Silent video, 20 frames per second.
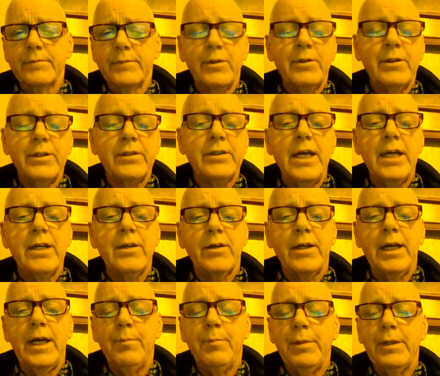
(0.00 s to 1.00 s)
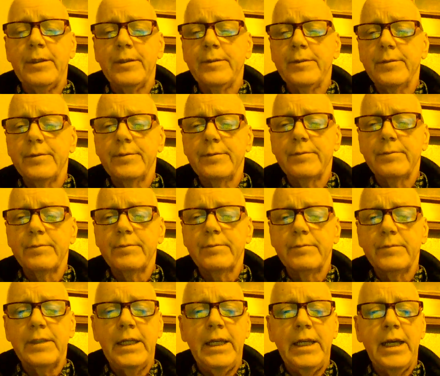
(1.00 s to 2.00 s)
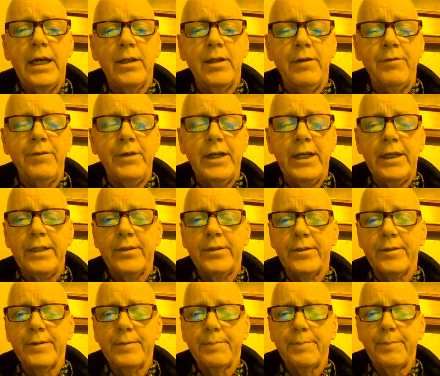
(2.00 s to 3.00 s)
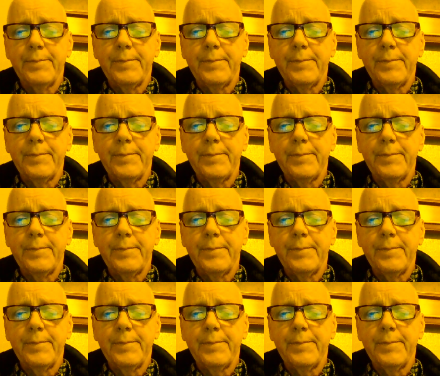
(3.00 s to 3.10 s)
You know, it's not okay, but anyhow, love you guys.